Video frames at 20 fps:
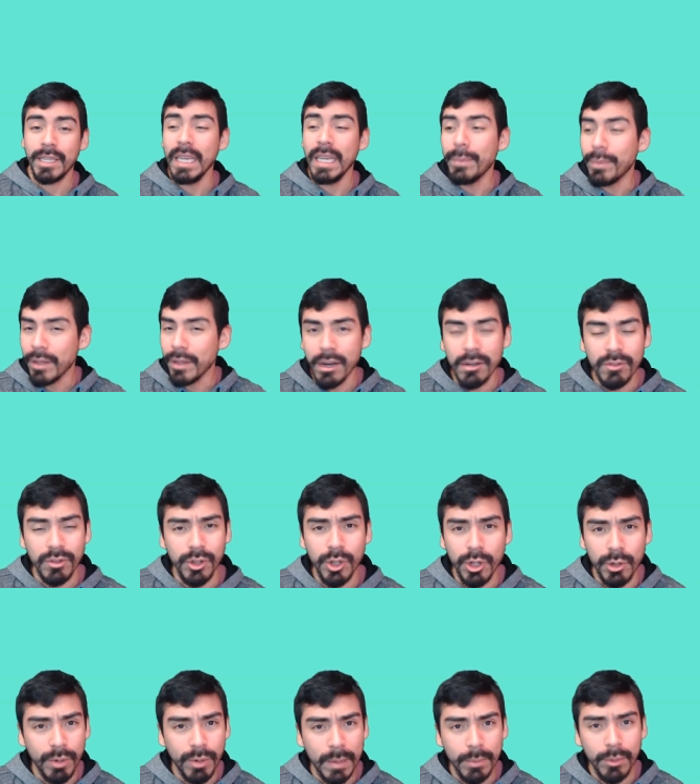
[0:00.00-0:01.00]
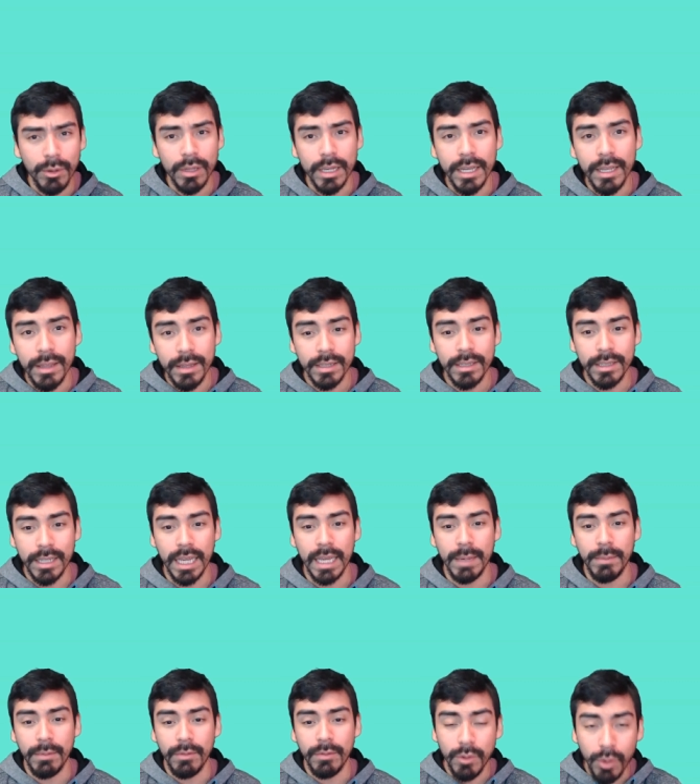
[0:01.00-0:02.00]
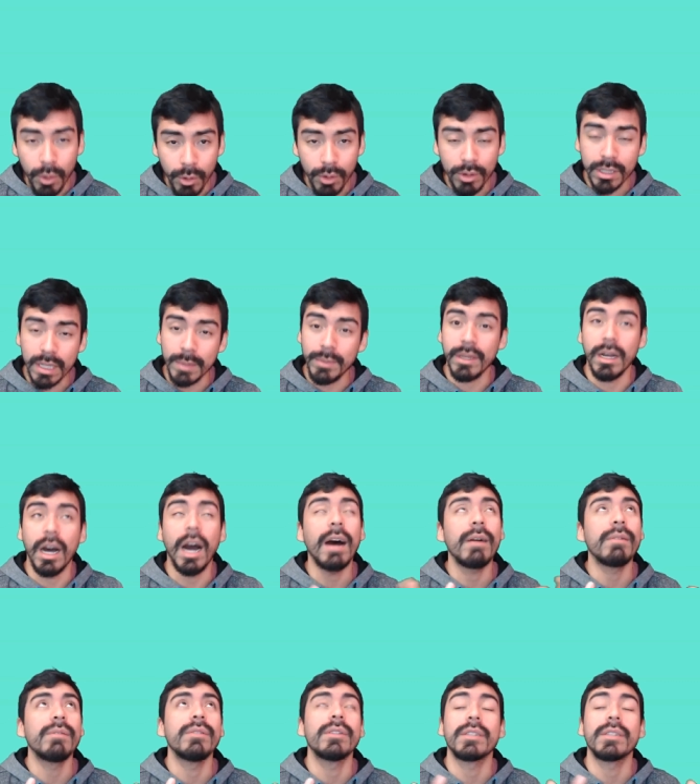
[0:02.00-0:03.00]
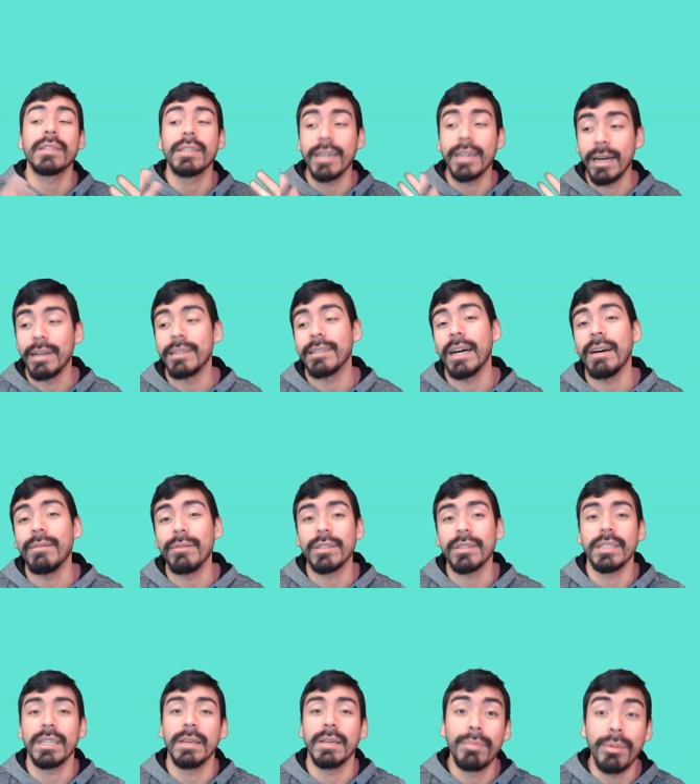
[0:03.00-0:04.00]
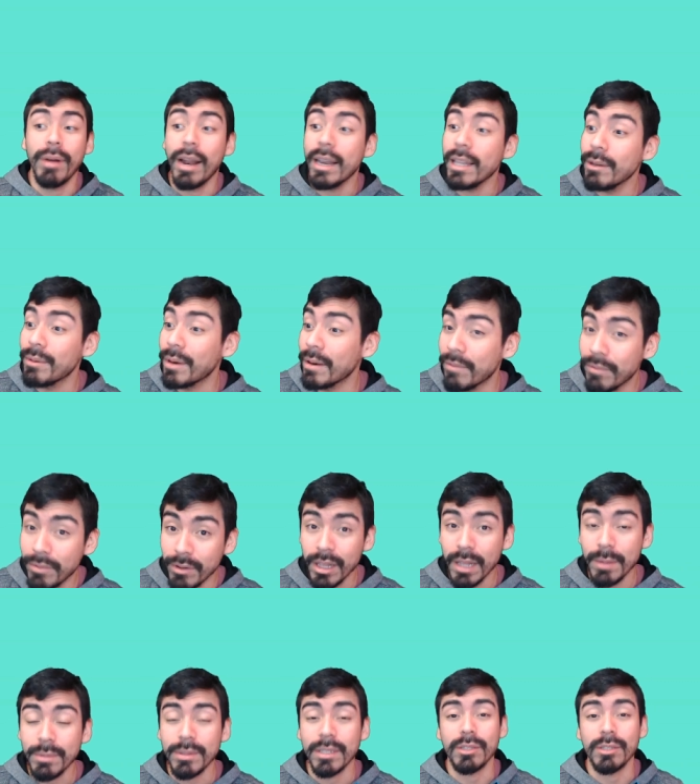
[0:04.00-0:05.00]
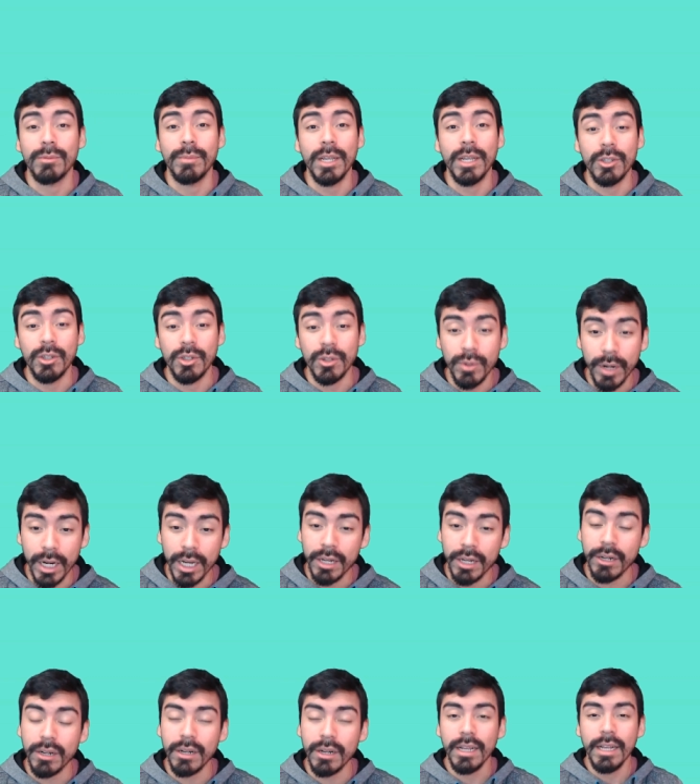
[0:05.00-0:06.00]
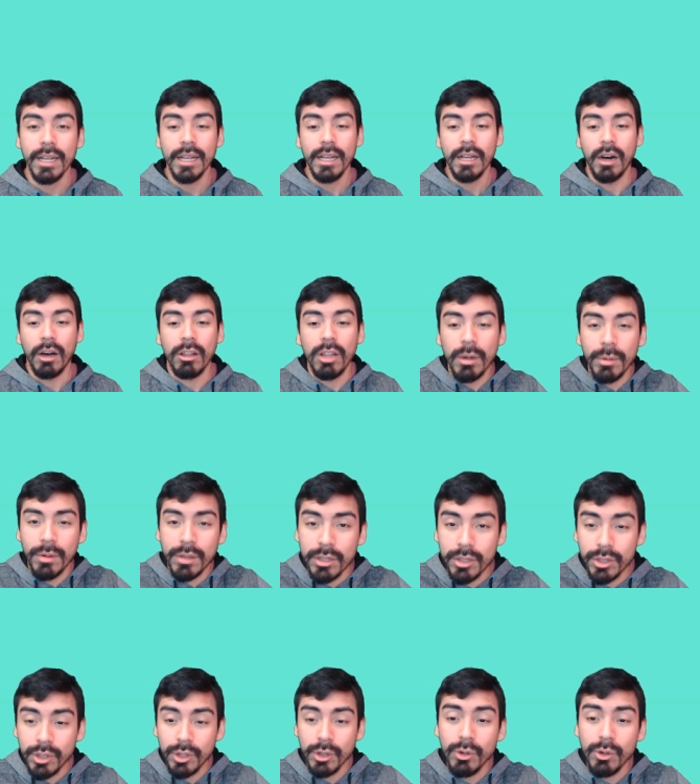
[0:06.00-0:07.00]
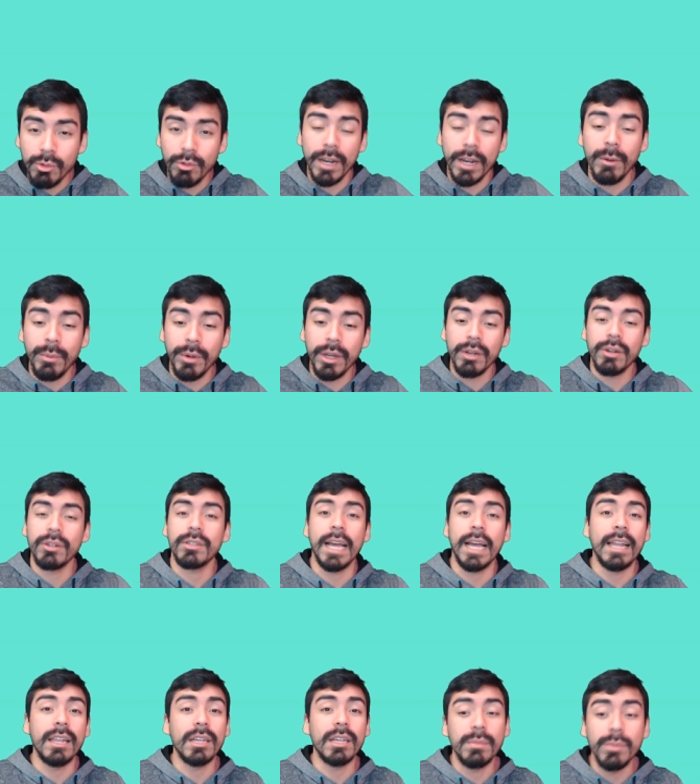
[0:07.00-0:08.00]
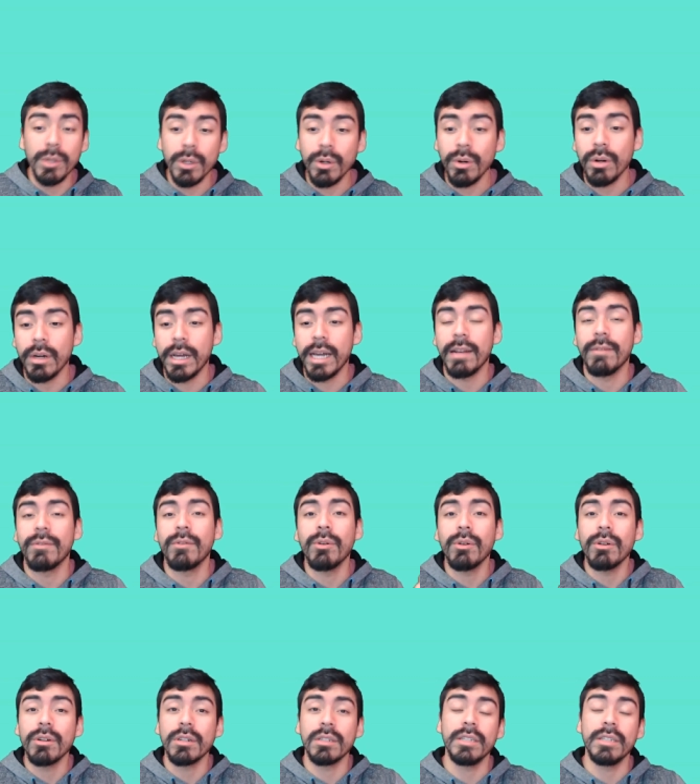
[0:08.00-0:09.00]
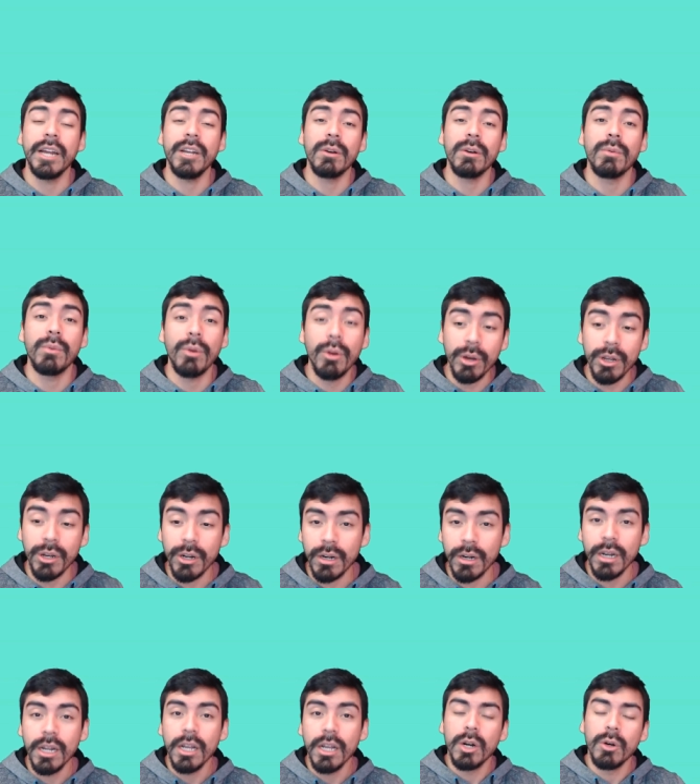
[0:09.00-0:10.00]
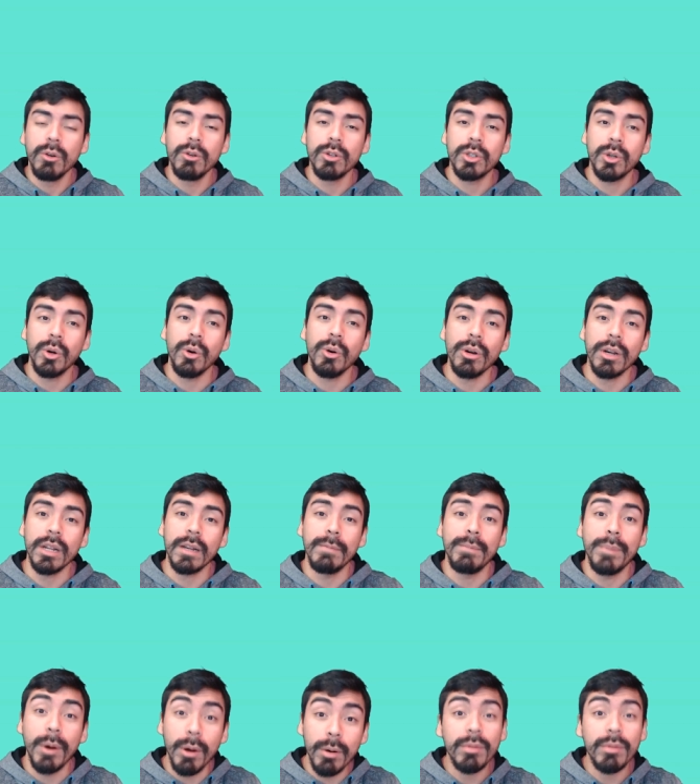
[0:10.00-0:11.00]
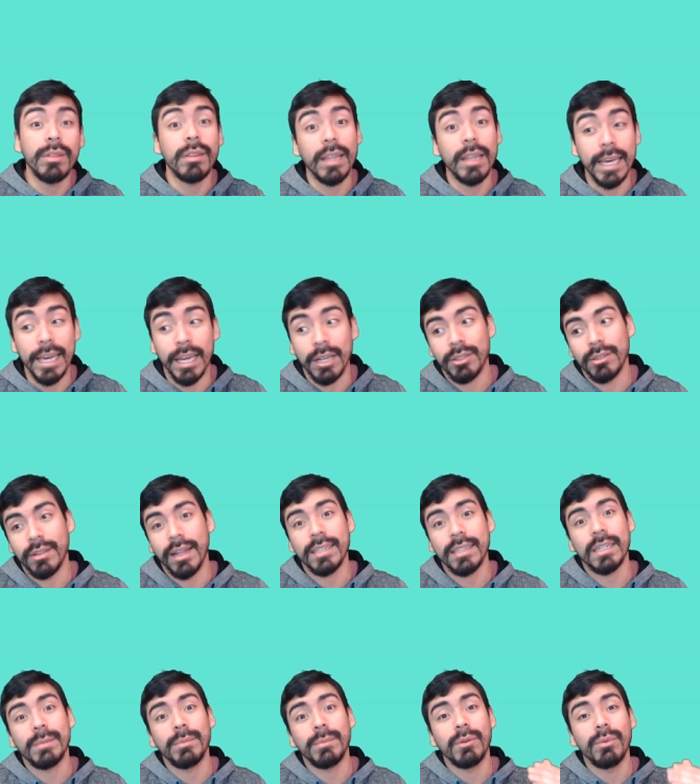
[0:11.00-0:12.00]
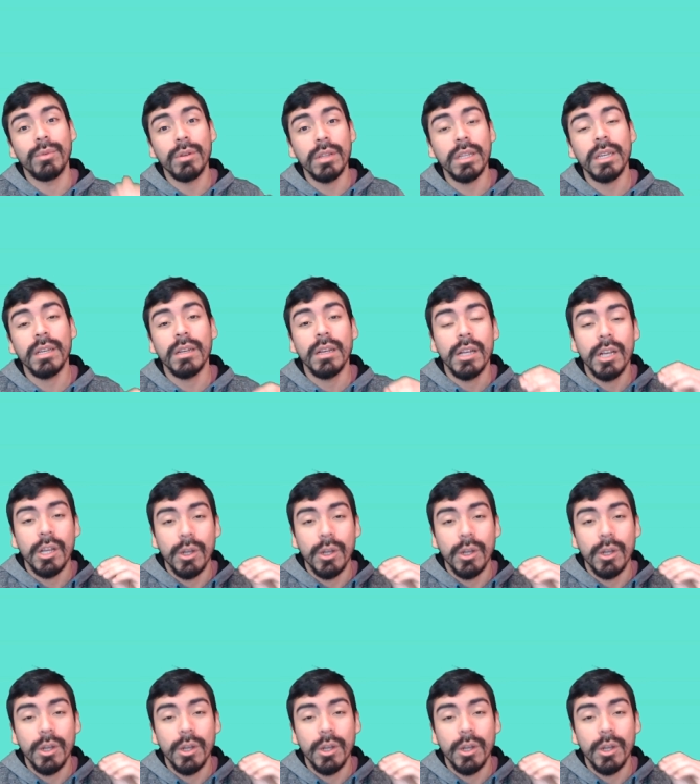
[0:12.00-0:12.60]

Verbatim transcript: key players for New York Red Bull in this game, of course, can be obviously guys. Obviously, Bradley Wright Phillips as the main striker, along with his two great wingers, Alex Muyl, and of course Daniel Royer, who scored in both legs. So that's gonna be a really,